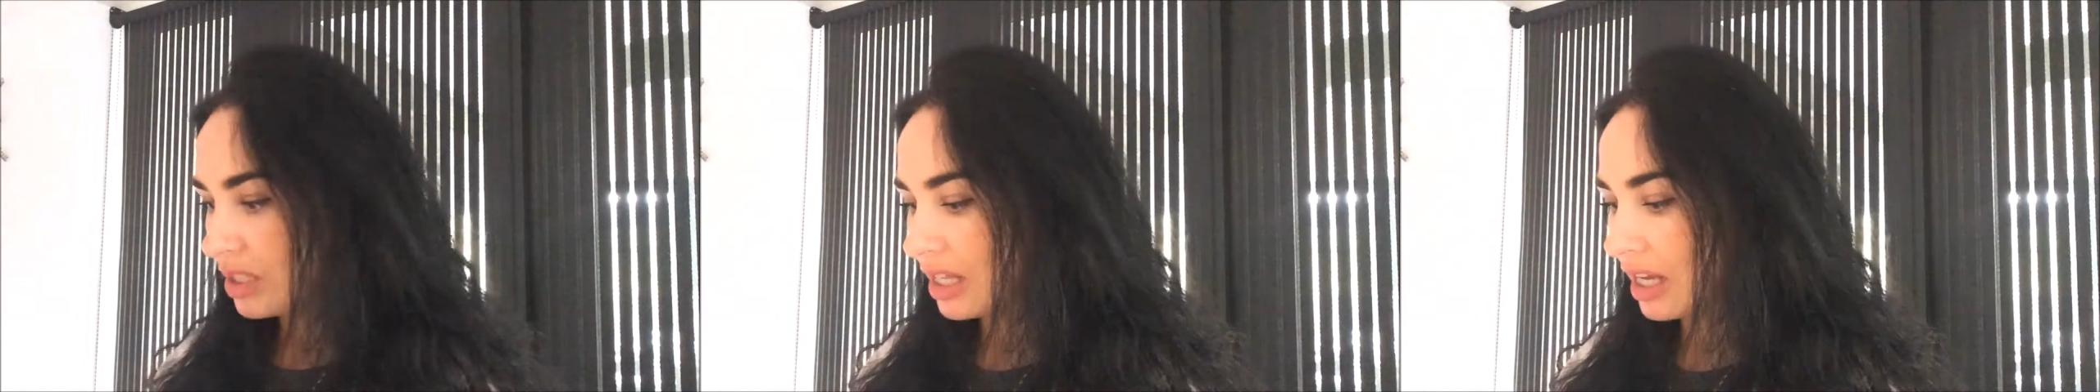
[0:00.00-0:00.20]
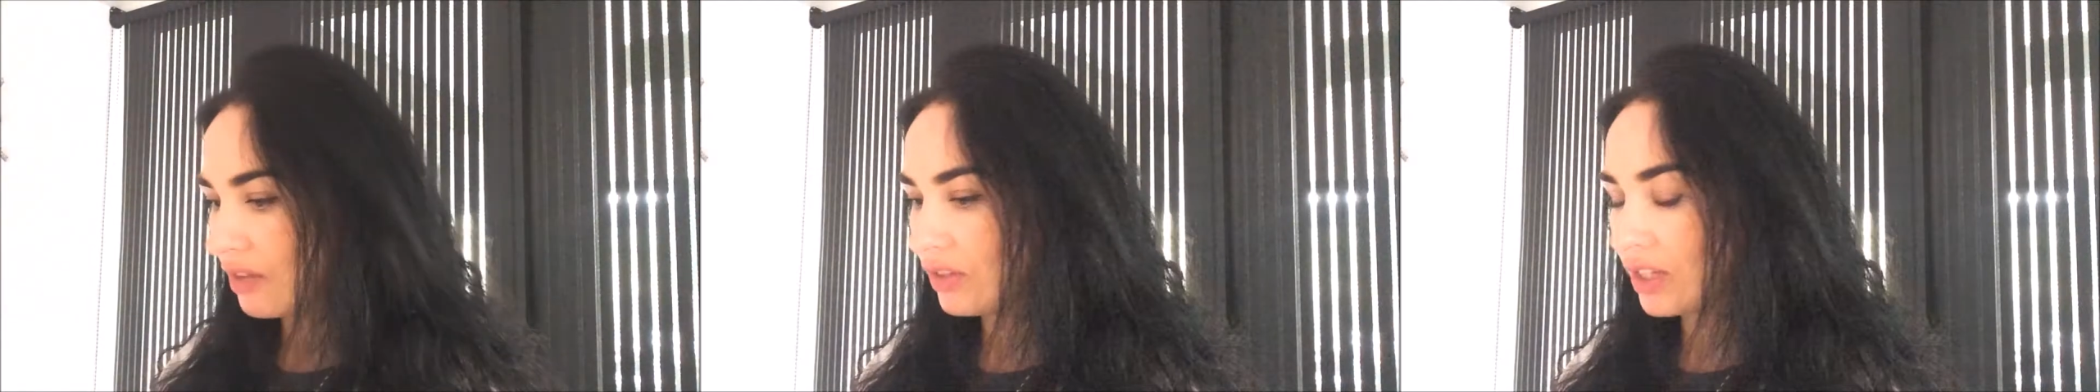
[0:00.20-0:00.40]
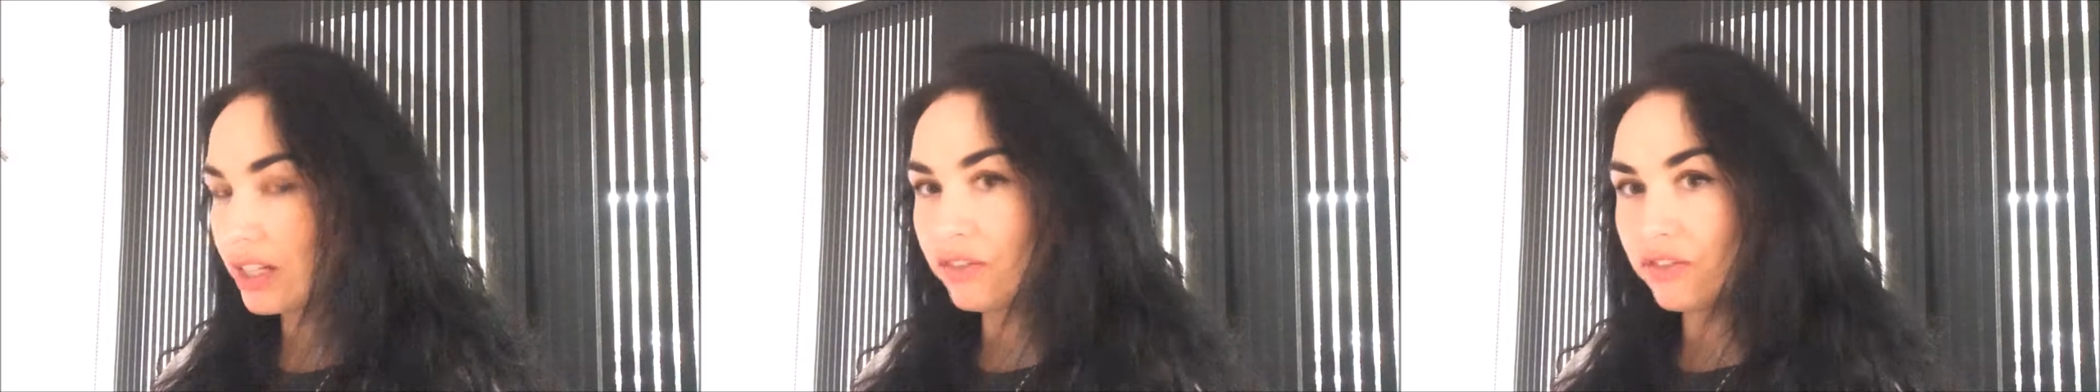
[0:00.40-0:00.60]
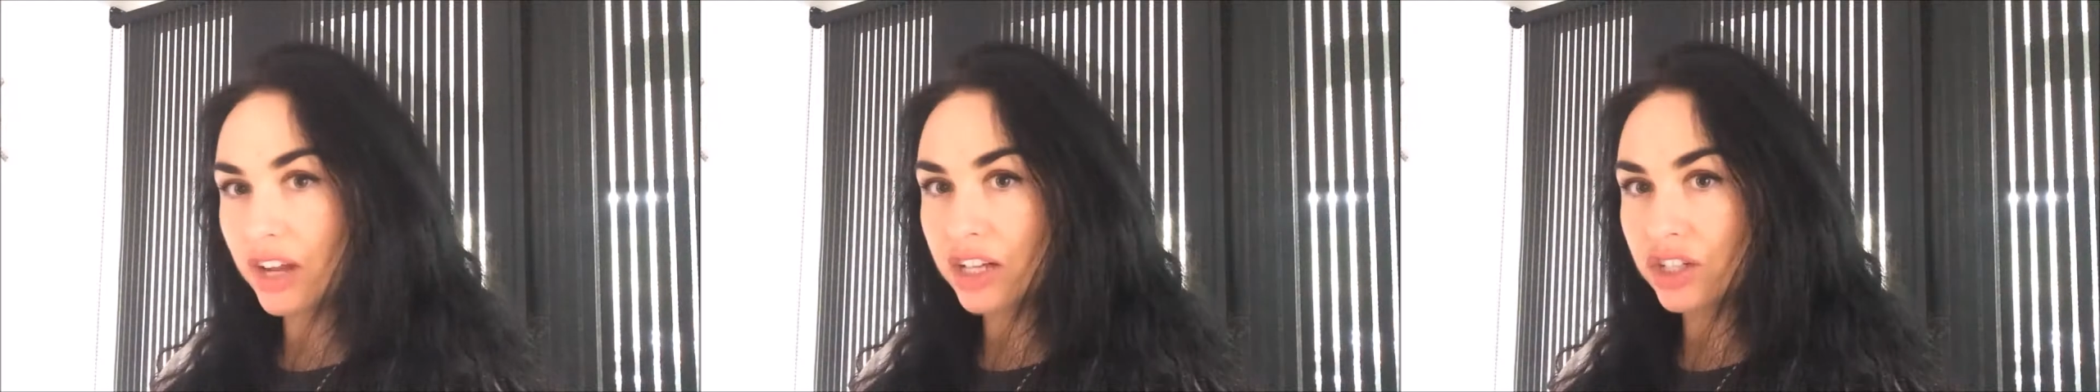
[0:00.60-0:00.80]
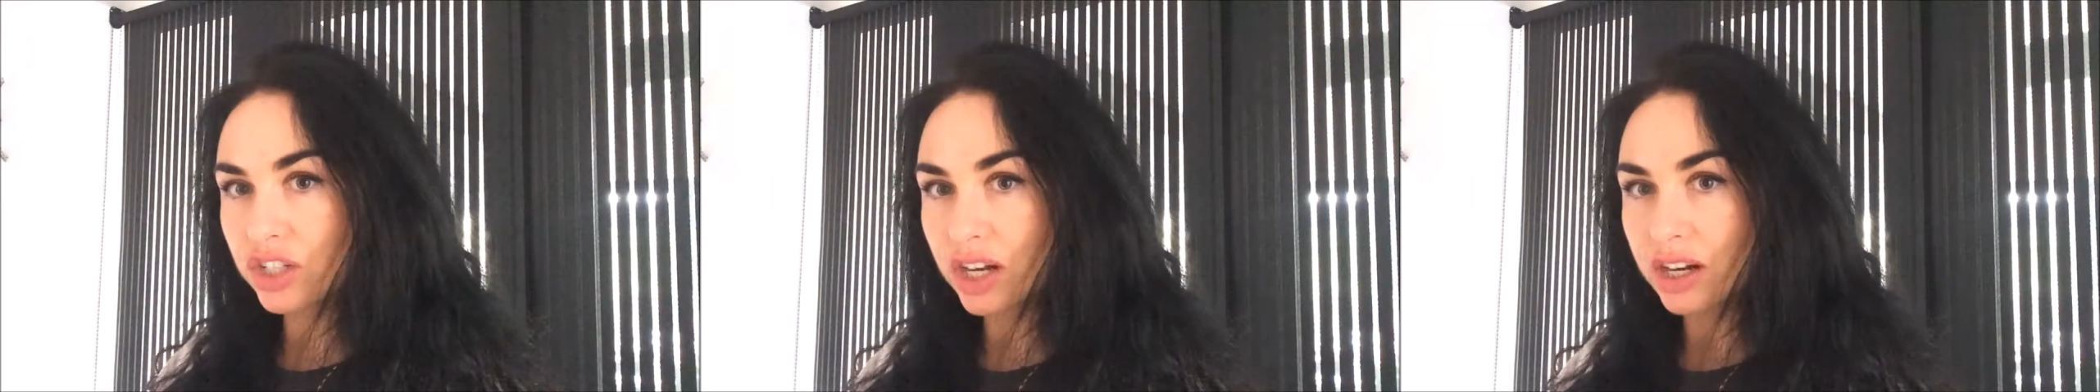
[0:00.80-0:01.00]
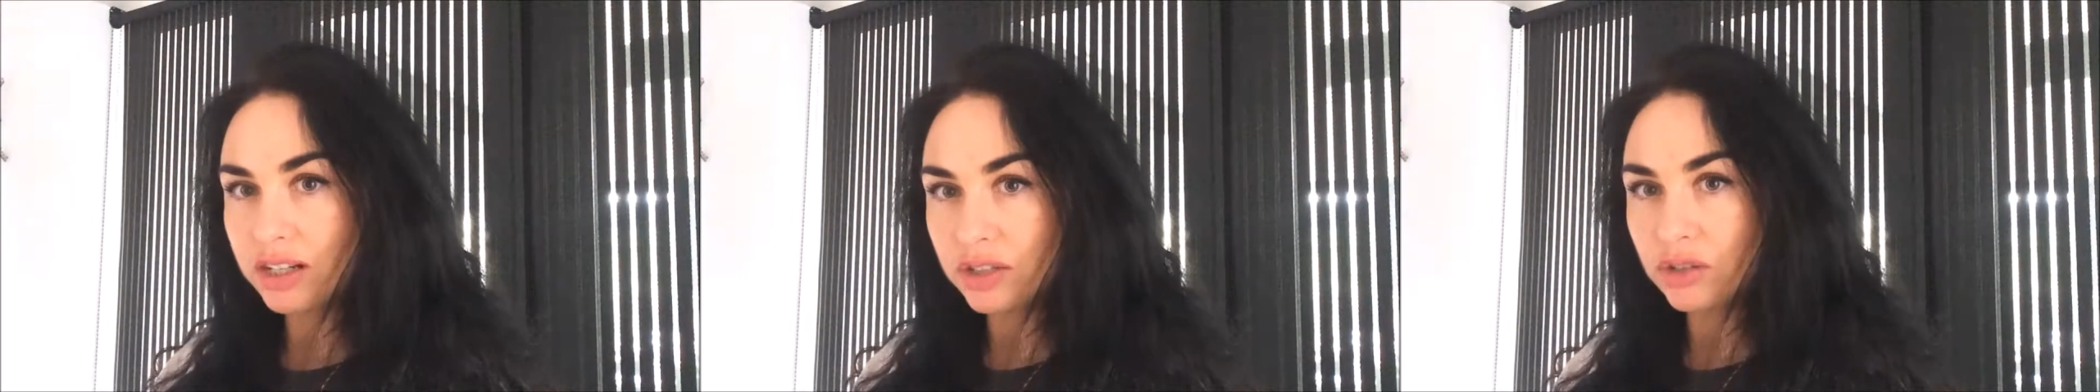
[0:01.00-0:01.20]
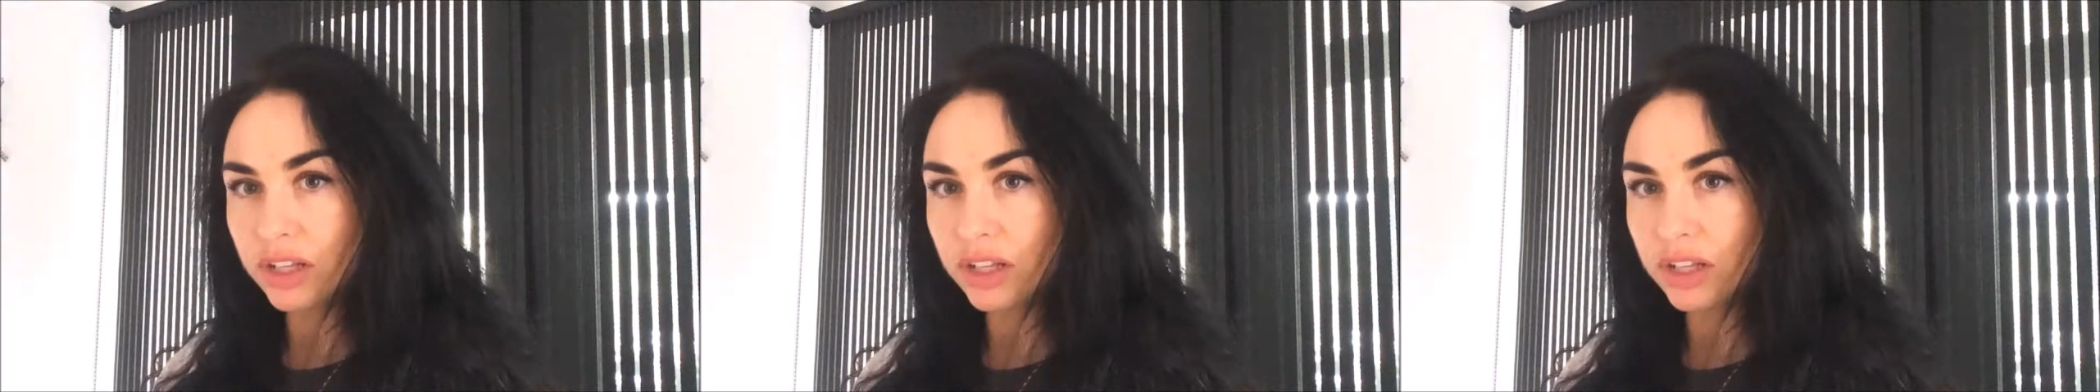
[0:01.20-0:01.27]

is have little flashcards,